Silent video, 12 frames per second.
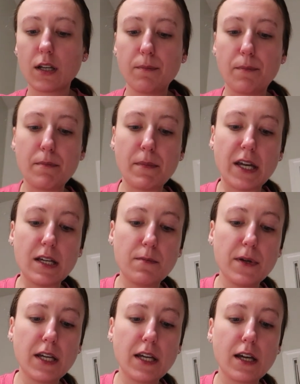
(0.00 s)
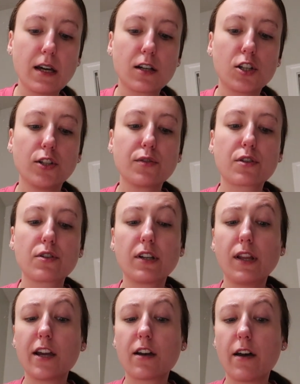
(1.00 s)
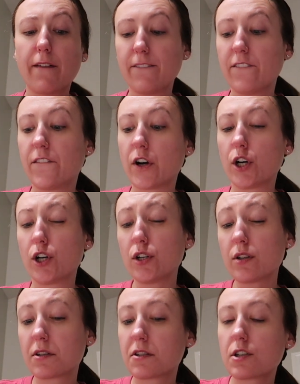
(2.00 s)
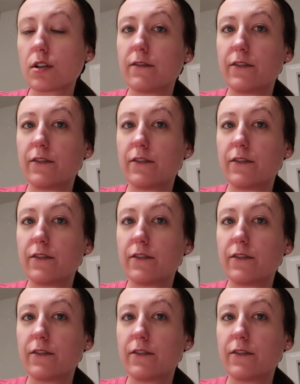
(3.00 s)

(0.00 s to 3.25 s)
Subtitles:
Maybe closer to like a Versed or